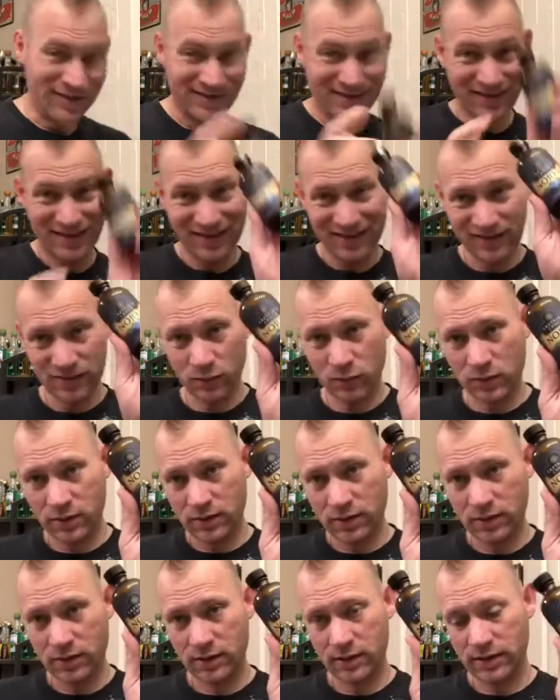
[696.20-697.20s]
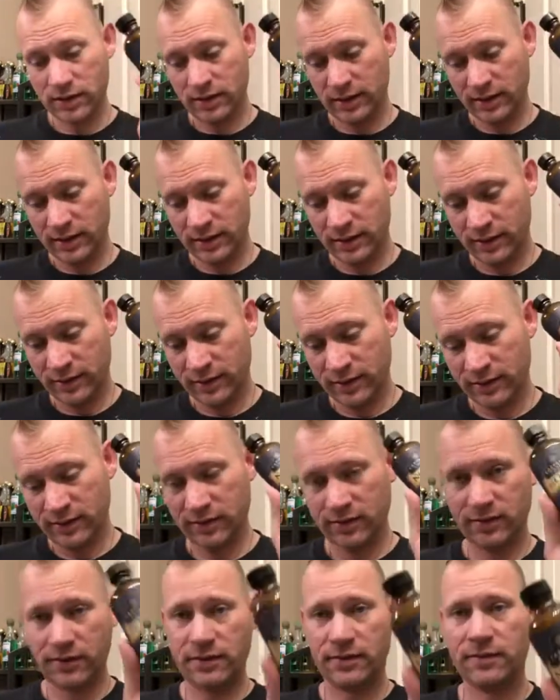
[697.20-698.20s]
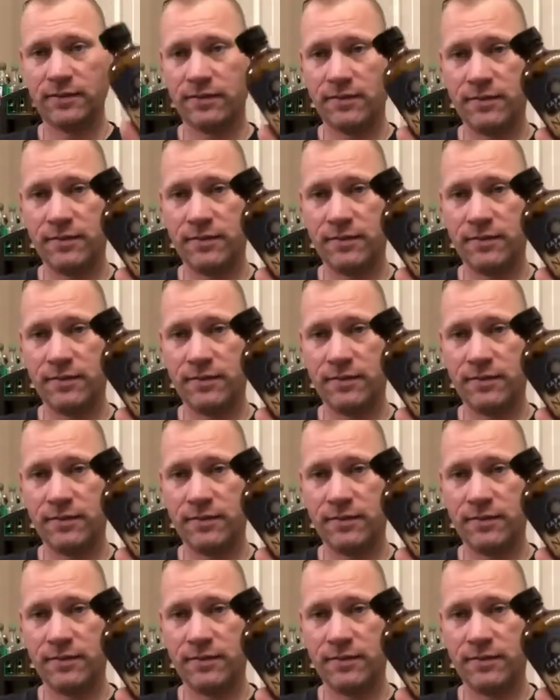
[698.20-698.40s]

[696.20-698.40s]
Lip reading: this one is